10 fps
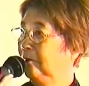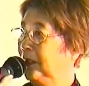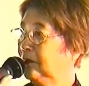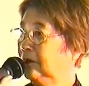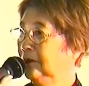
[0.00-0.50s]

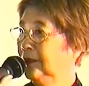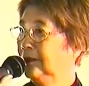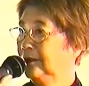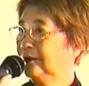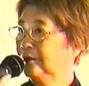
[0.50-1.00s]
metal, uh,
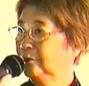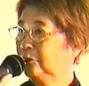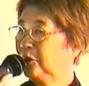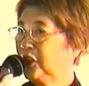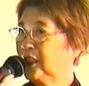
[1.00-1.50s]

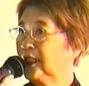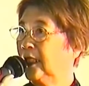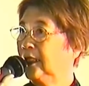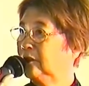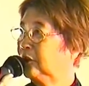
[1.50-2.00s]

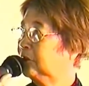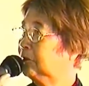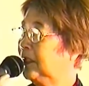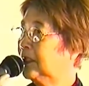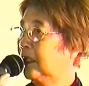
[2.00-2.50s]
bauxite to
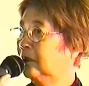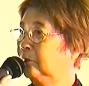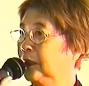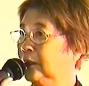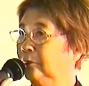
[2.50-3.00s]
make
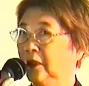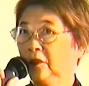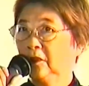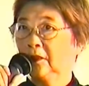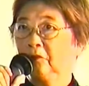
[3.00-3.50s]
aluminum
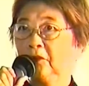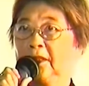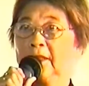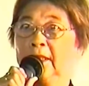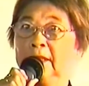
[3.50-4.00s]
and stuff
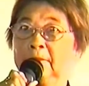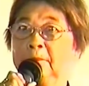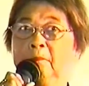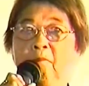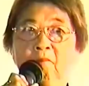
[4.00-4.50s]
like that.